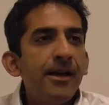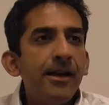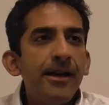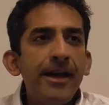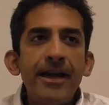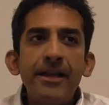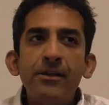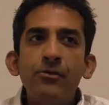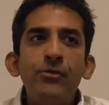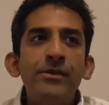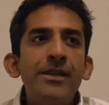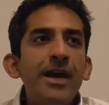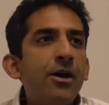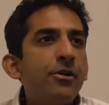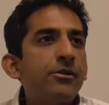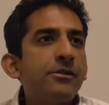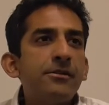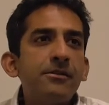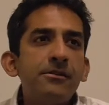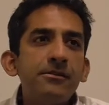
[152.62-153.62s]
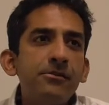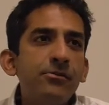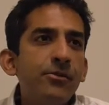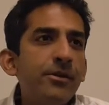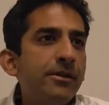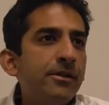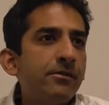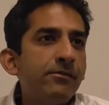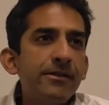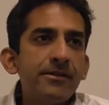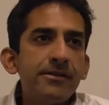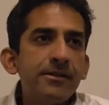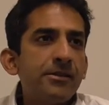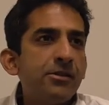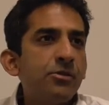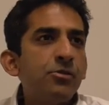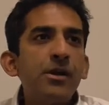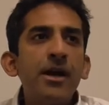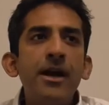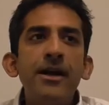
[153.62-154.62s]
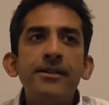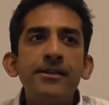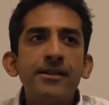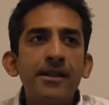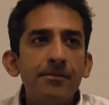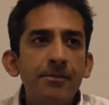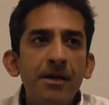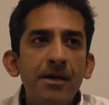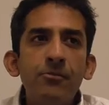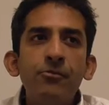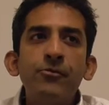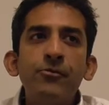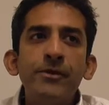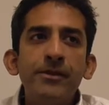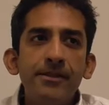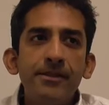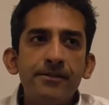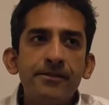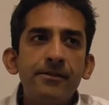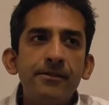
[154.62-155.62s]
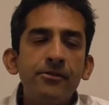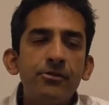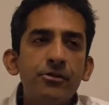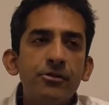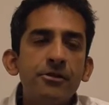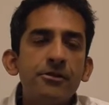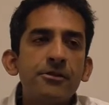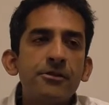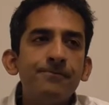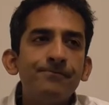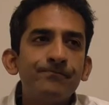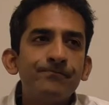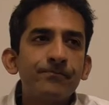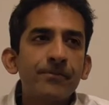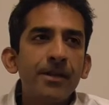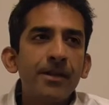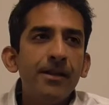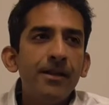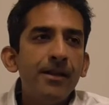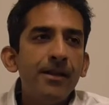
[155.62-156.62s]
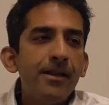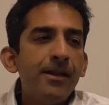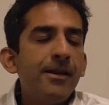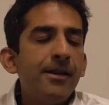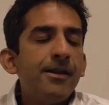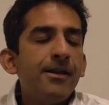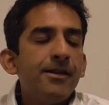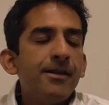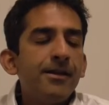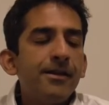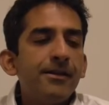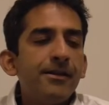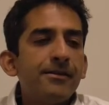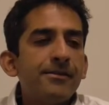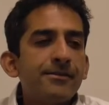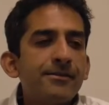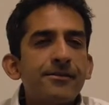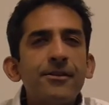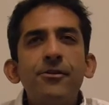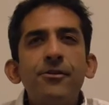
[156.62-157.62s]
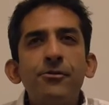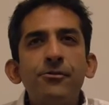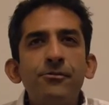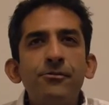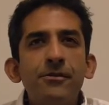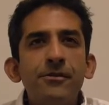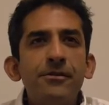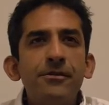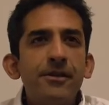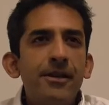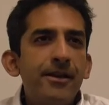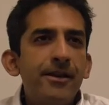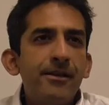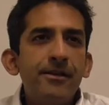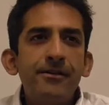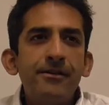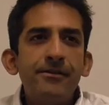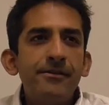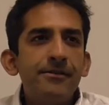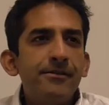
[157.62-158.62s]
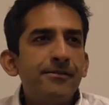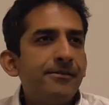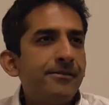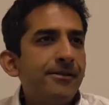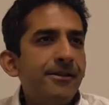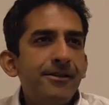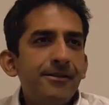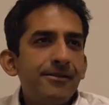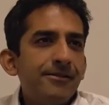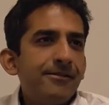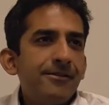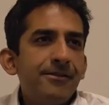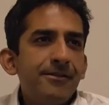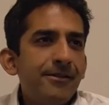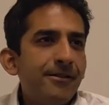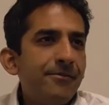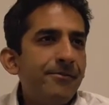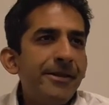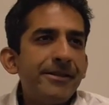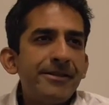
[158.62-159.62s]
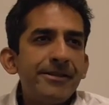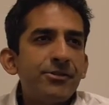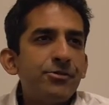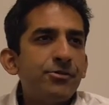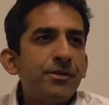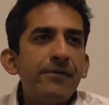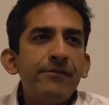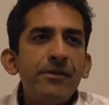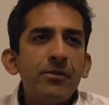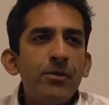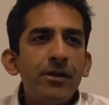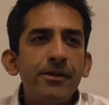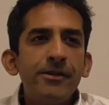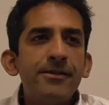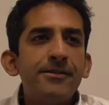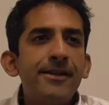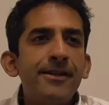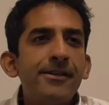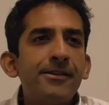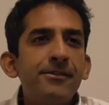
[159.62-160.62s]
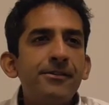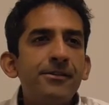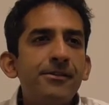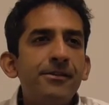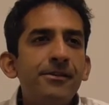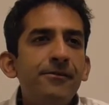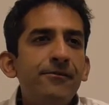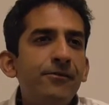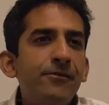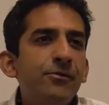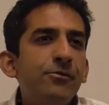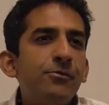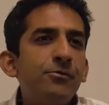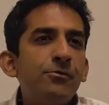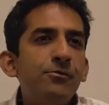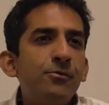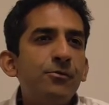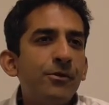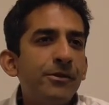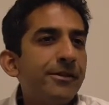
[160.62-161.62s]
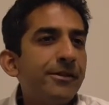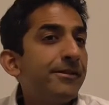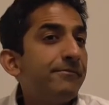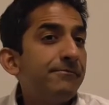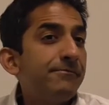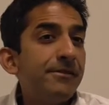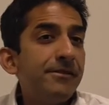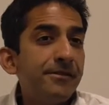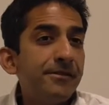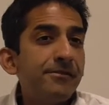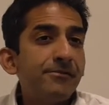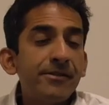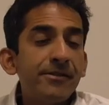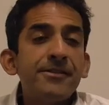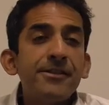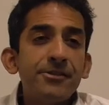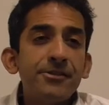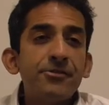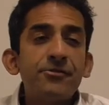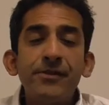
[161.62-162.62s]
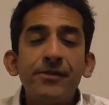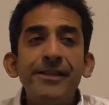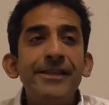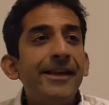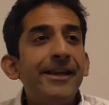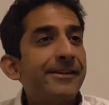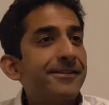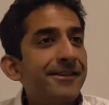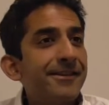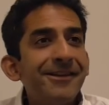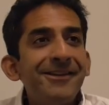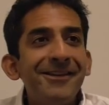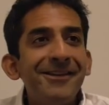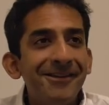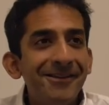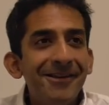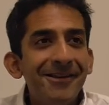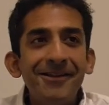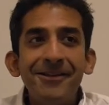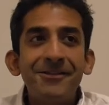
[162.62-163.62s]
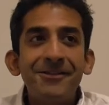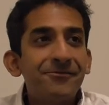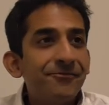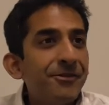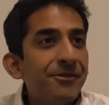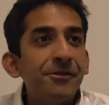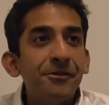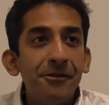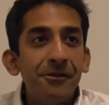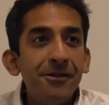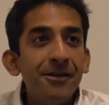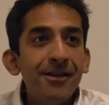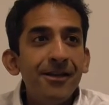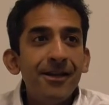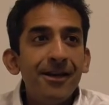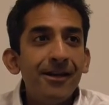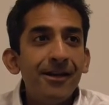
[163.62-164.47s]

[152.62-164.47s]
And without doing the research, you can't come up with these solutions. So a message to everyone is that if you want to, research is really exciting and it's fun